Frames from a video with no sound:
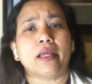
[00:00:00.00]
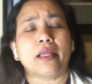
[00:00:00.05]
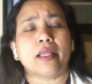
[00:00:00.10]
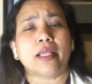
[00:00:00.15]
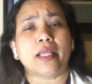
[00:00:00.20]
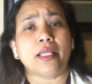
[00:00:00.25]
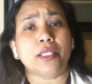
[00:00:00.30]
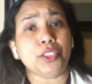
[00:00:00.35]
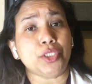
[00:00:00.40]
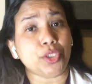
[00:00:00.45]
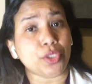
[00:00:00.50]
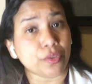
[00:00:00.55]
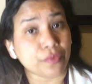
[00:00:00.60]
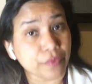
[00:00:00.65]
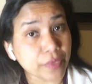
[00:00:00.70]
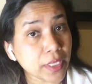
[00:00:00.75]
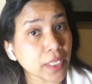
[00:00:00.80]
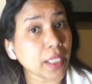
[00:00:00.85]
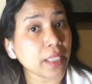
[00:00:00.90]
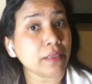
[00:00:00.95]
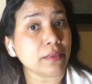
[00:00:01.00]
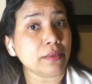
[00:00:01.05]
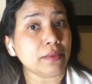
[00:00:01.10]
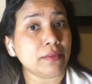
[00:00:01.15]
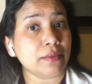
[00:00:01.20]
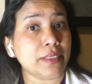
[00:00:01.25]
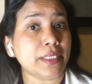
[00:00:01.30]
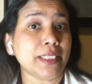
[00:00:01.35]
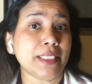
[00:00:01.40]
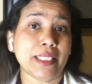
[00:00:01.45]
In juvenile
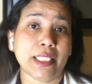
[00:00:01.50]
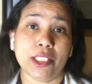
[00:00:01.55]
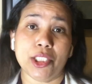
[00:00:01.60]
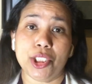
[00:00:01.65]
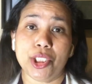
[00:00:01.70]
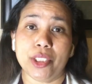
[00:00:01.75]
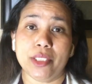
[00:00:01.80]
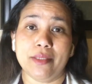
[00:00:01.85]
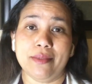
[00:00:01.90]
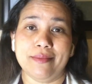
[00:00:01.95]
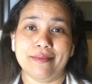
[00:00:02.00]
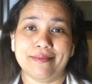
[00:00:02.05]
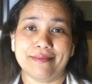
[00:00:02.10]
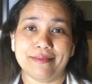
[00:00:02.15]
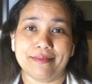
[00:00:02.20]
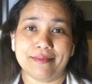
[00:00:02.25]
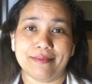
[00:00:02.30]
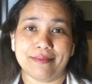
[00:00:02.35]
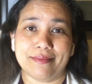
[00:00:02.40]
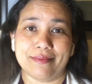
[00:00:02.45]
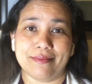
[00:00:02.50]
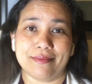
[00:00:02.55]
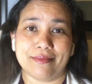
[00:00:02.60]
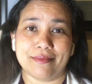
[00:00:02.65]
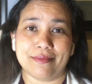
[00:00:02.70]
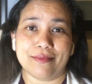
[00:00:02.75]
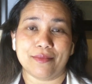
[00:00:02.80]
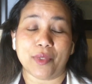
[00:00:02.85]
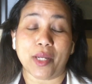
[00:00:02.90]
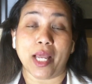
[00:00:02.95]
detention,
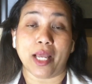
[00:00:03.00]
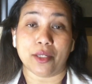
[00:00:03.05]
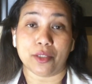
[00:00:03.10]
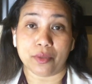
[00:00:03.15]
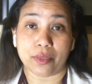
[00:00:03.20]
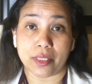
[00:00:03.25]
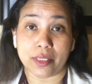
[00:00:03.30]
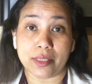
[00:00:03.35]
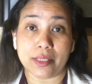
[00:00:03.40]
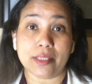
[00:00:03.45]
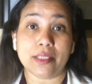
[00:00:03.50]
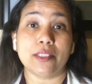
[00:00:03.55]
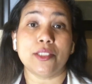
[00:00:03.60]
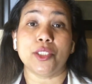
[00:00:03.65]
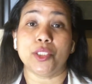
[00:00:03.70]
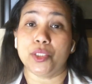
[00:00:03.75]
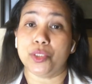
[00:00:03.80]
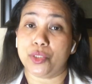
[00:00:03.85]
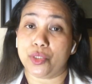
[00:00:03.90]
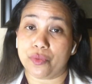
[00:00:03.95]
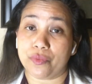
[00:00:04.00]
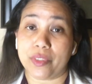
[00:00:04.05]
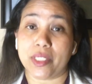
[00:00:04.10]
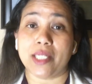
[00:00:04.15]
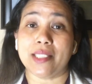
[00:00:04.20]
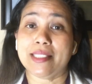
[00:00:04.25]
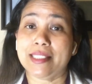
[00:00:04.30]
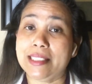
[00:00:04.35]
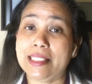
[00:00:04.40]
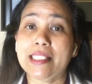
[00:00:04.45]
adolescent juvenile
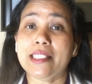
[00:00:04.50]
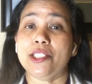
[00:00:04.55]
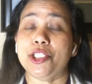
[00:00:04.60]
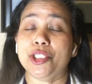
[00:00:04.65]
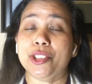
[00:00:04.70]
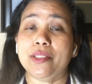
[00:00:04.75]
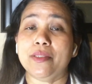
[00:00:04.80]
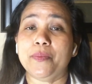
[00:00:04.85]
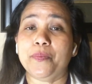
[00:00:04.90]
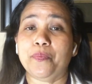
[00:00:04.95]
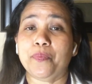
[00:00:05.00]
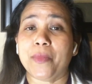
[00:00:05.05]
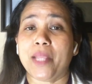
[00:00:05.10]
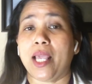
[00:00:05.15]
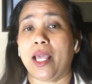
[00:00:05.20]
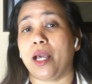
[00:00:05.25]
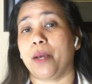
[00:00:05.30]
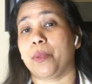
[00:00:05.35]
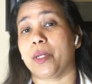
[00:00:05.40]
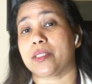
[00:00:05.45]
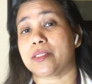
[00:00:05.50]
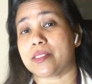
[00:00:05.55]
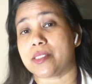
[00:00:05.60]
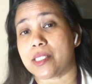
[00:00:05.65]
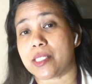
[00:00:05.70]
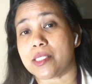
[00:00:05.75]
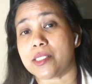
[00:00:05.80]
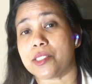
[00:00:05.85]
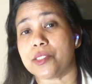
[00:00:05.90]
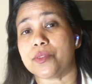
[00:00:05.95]
detention, about
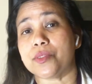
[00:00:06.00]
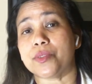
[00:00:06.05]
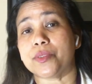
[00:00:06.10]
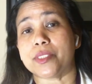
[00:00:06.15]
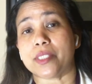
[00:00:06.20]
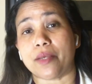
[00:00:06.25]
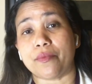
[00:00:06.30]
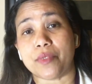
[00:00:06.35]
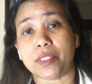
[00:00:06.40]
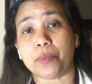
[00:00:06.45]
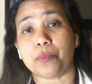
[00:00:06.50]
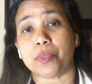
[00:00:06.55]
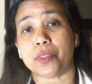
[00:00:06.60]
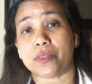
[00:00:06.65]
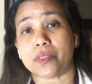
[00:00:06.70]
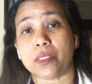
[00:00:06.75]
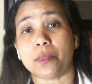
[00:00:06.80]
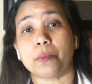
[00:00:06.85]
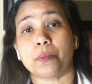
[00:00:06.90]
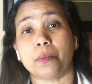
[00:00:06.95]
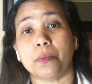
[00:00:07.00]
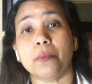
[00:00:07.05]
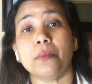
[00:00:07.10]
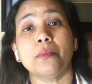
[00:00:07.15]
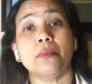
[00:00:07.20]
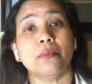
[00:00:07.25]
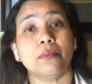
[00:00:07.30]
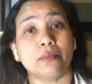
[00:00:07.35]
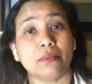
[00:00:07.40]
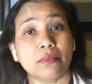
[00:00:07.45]
60 to 70%
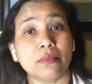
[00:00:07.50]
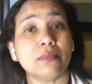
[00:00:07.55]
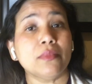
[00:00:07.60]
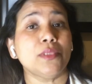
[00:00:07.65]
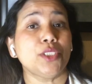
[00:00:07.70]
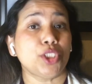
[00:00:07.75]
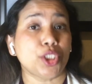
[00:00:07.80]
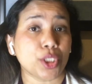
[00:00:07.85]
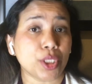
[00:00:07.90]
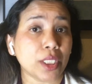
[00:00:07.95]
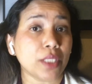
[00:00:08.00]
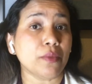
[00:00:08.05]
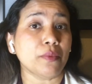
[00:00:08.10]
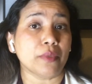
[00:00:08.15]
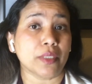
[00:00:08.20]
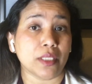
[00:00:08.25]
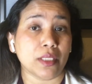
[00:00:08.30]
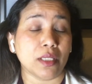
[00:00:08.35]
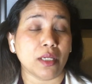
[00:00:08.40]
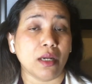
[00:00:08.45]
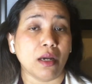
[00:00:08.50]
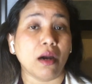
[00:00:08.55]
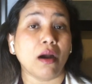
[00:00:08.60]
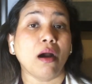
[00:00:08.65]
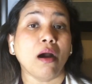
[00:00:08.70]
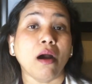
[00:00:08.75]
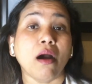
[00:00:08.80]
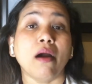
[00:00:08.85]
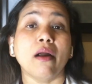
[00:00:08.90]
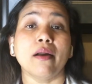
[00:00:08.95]
children
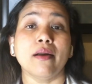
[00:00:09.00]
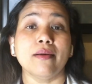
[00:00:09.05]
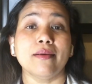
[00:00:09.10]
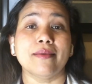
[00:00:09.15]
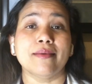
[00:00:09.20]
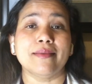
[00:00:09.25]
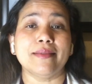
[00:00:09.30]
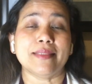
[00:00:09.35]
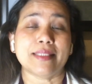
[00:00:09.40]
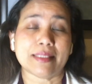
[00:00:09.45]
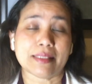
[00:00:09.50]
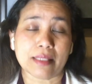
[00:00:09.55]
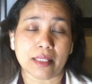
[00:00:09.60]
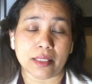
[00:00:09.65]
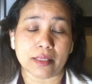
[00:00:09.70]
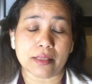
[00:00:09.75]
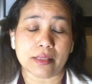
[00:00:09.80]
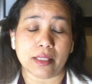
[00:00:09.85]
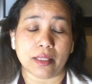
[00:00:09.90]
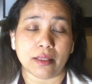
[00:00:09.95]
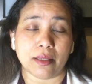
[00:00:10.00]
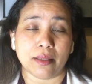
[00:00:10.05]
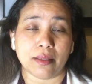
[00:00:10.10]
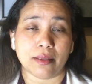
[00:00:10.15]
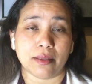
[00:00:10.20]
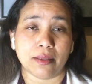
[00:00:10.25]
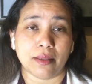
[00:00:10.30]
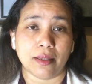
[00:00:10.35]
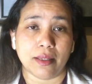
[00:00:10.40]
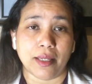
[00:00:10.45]
are dyslexic.
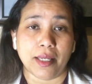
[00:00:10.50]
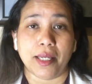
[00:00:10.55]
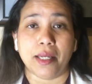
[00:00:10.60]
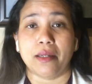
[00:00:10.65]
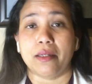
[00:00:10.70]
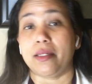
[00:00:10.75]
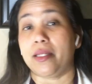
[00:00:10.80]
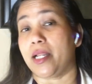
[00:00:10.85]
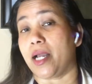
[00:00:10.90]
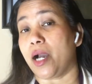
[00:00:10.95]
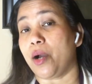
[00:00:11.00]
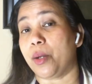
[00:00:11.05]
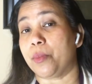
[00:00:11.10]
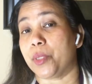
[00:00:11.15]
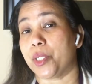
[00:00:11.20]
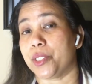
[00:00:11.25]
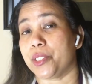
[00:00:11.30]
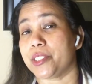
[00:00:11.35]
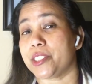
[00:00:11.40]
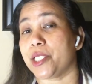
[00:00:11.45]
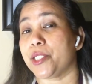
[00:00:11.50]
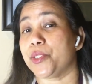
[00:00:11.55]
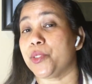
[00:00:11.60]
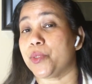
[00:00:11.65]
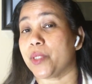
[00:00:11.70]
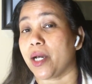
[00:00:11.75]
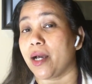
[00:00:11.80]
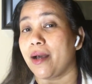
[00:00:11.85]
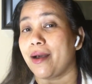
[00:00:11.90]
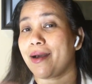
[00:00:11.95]
Now I'm going to tell you
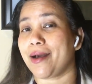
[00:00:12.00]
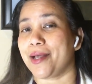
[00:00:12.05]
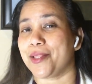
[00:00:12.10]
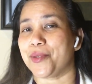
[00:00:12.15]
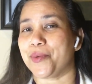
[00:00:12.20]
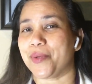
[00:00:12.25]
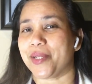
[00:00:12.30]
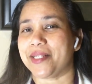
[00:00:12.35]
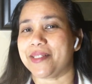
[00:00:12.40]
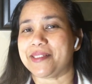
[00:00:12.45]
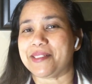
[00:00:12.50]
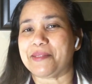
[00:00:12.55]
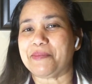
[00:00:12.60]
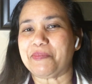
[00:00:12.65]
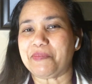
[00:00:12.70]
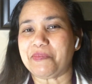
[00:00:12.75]
the other end.